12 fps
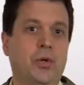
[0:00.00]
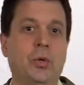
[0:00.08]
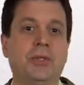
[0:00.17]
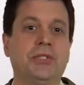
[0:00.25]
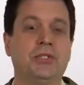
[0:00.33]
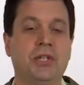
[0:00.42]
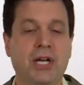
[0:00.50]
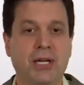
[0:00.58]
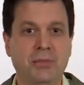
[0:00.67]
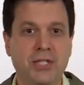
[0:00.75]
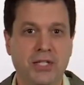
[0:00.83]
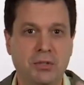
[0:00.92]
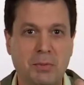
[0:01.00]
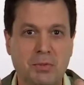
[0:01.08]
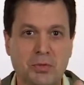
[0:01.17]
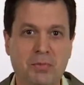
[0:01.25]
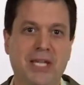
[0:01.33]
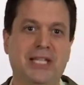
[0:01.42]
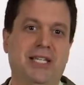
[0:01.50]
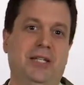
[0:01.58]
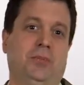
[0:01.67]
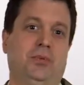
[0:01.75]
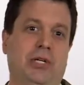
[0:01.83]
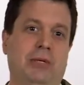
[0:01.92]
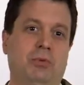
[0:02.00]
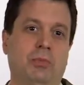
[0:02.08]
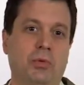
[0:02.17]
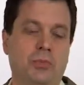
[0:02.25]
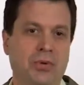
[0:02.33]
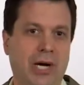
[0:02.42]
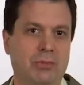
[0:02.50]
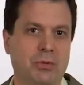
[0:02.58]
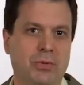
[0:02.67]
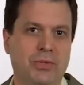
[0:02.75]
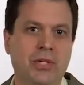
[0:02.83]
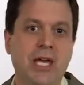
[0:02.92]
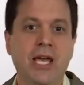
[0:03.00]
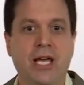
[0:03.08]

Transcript: a whole bunch of times and you're able to make the improbable probable.